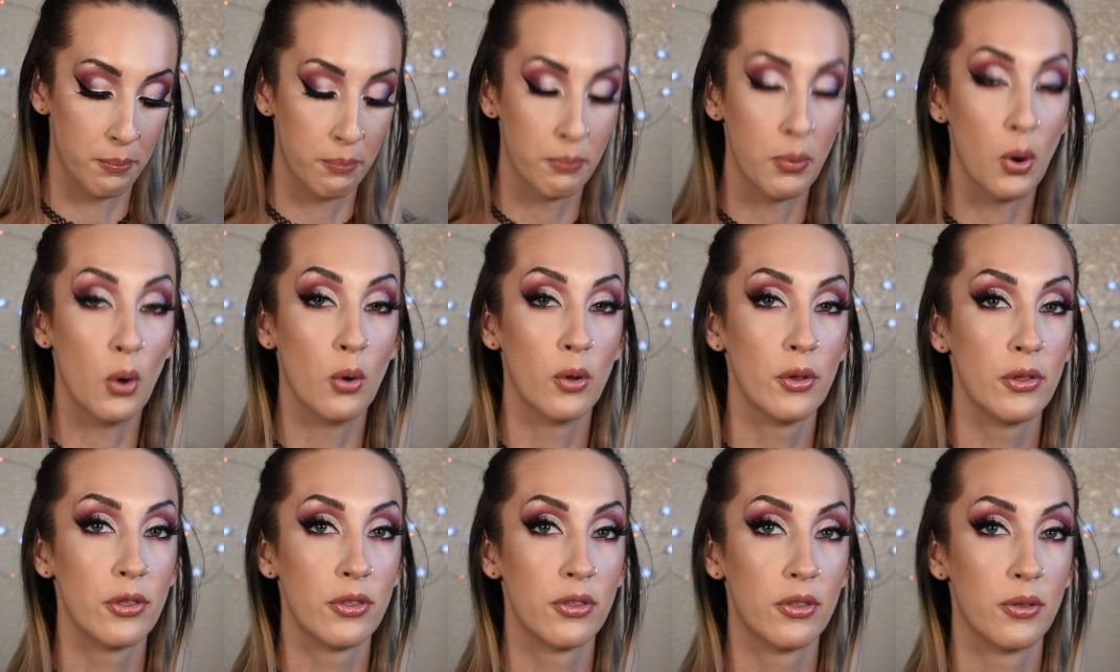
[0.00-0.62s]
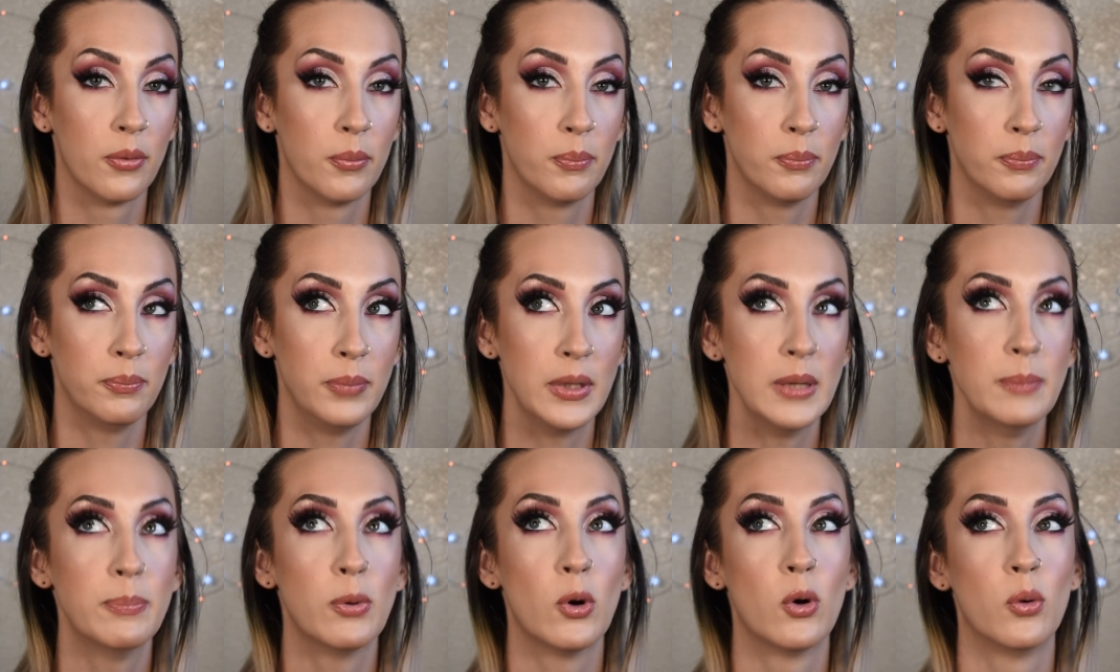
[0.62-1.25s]
both
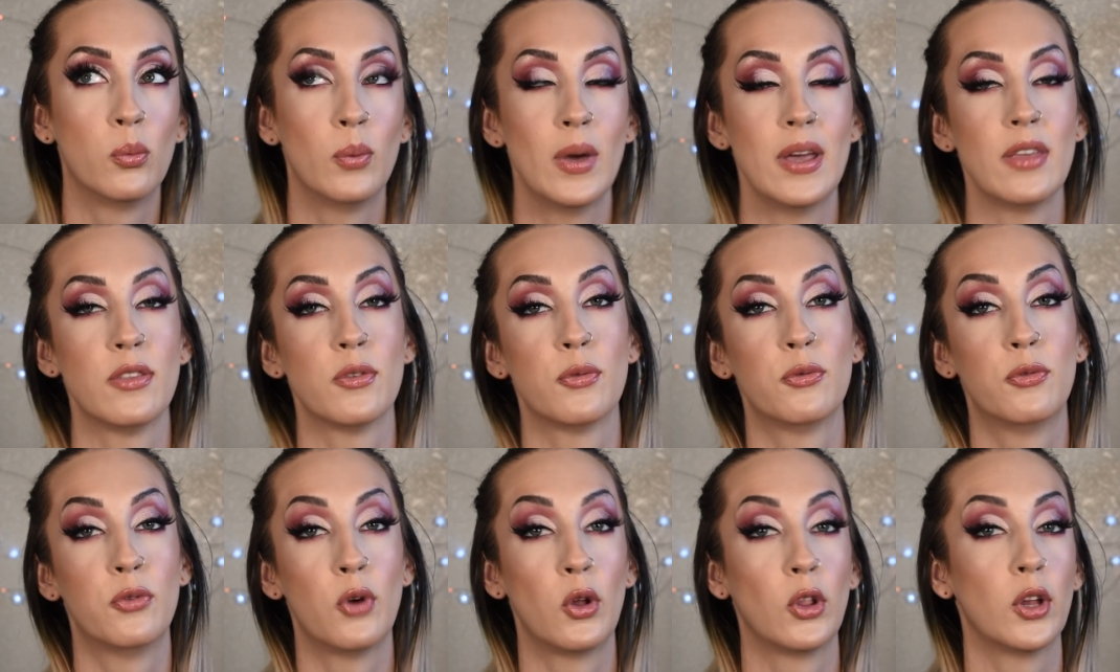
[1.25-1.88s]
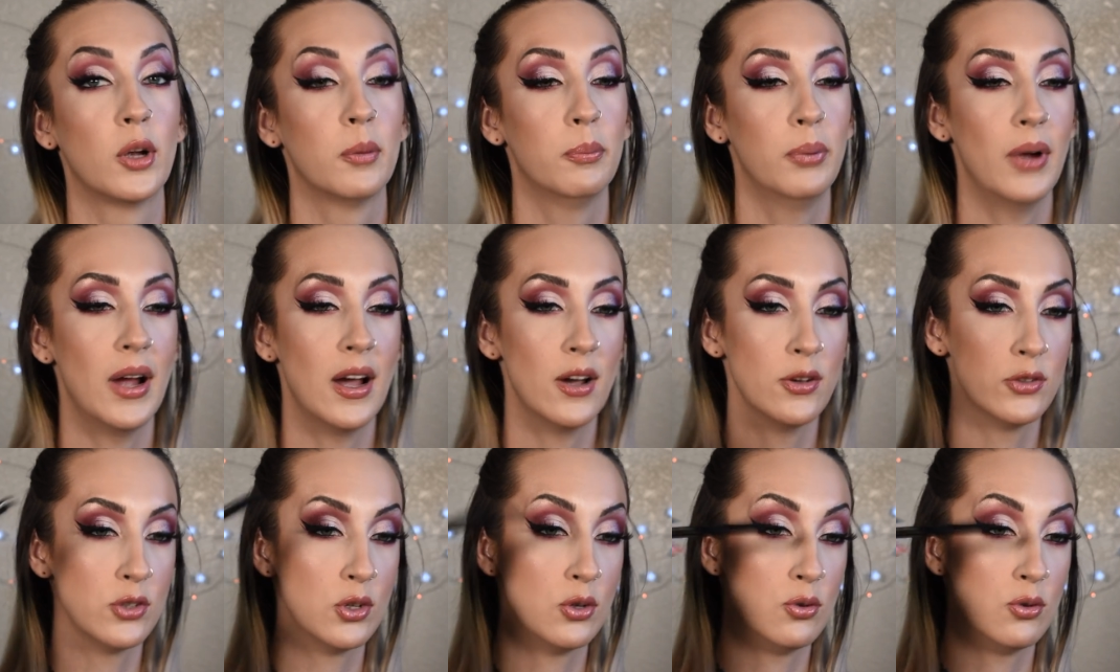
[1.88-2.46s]
people with fuller brows